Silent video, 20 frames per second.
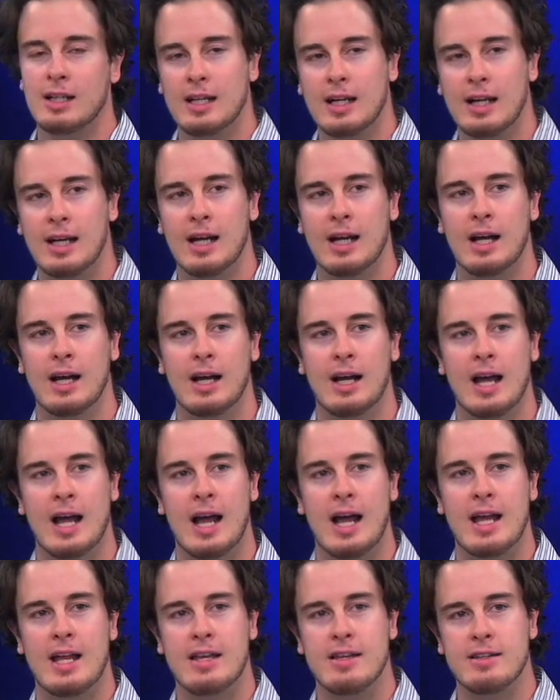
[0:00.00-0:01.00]
Uh,
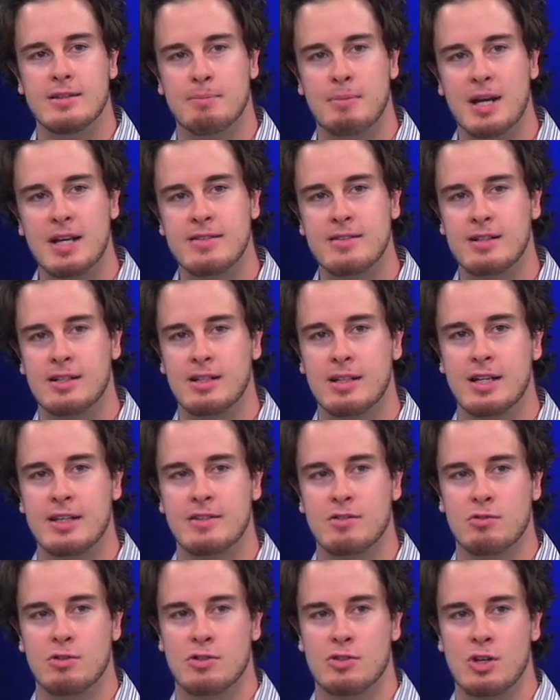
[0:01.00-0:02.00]
and basically,
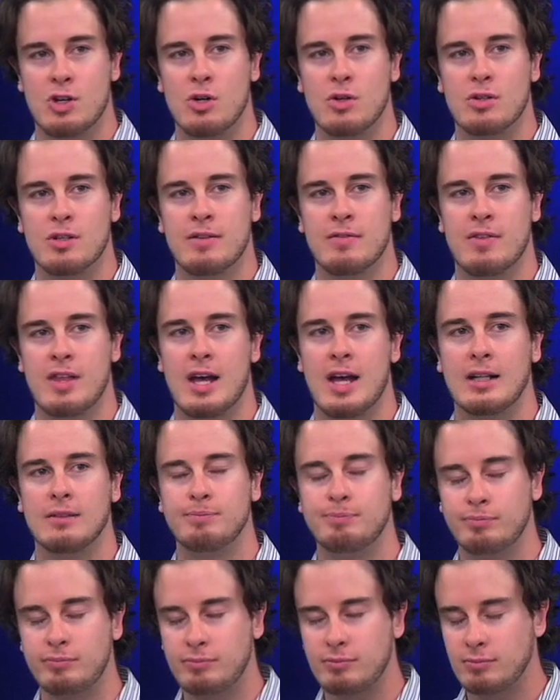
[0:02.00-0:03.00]
as a result of that,
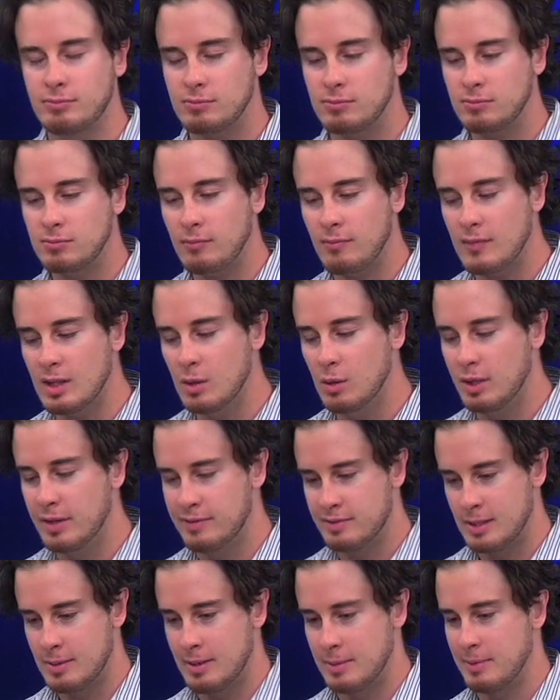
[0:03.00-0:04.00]
if
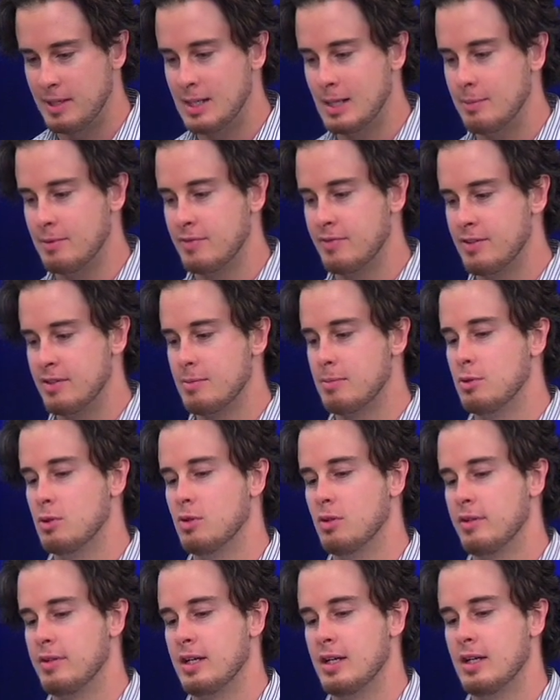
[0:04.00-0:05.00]
something becomes
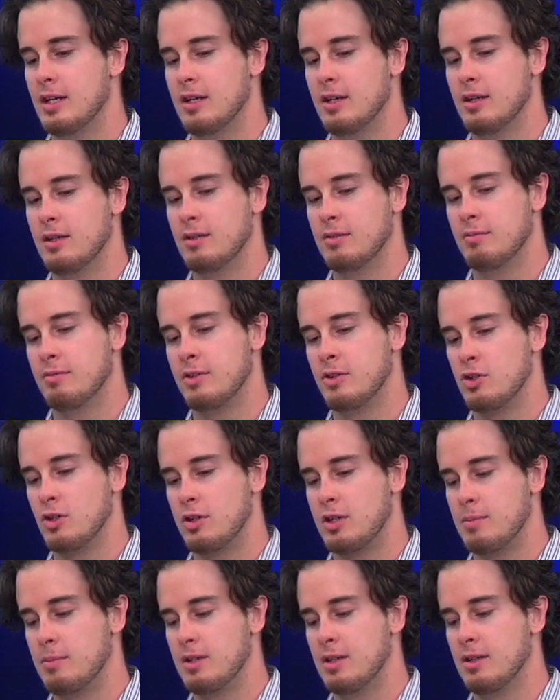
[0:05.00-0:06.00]
visible, then the
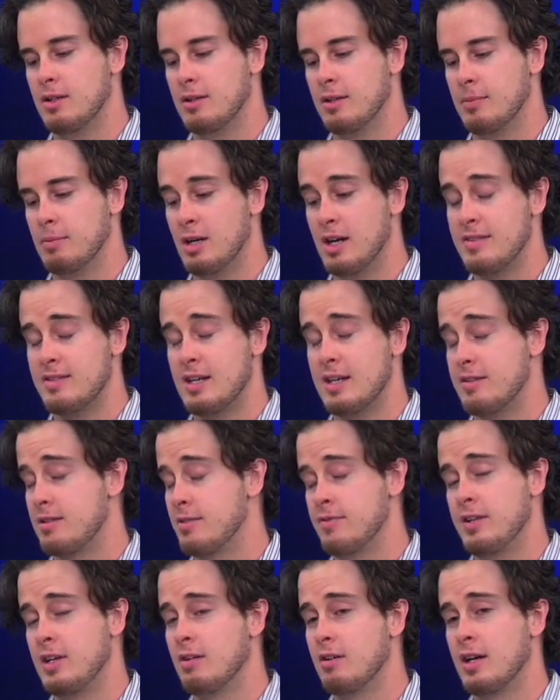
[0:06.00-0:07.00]
document, the browser has
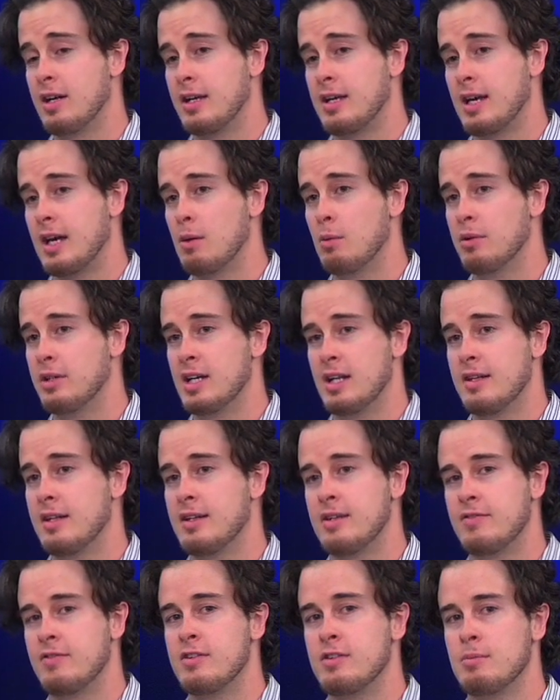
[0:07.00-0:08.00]
to figure out, okay, well now
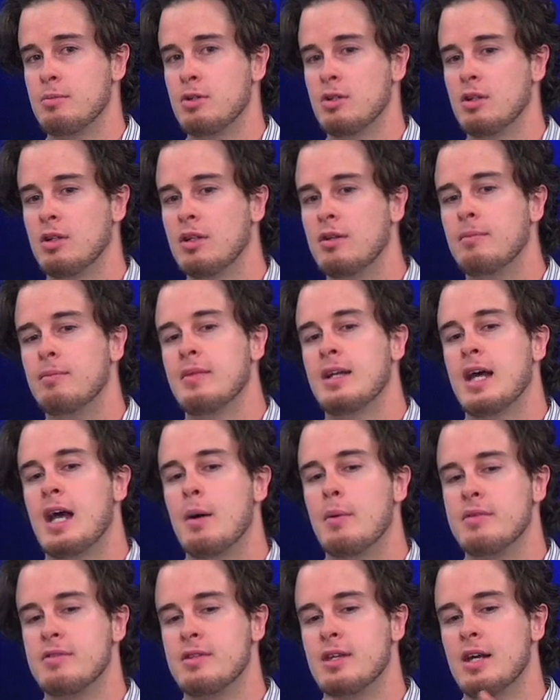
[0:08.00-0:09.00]
that's visible, how has